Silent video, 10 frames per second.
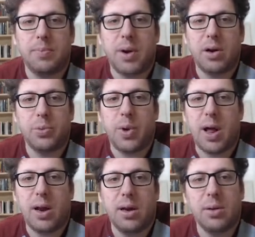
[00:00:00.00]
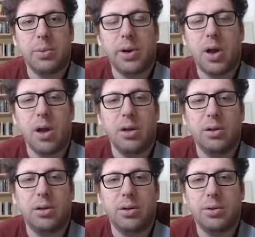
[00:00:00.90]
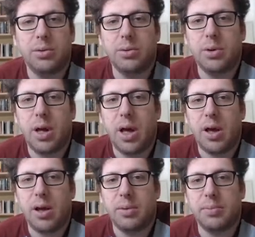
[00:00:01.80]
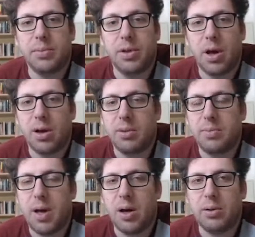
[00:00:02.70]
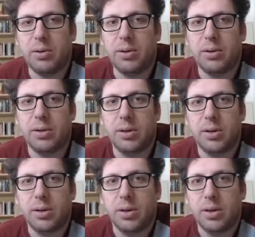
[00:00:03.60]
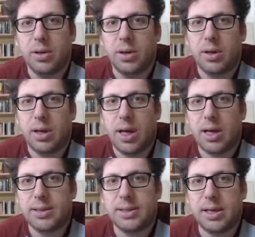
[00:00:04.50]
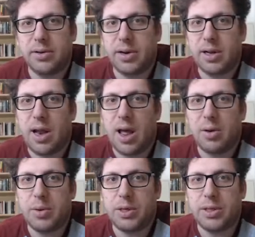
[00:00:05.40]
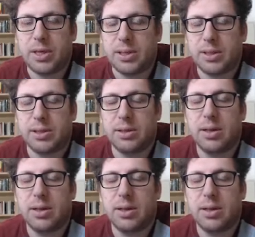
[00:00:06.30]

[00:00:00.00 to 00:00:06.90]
part one, we're going to talk about secret languages.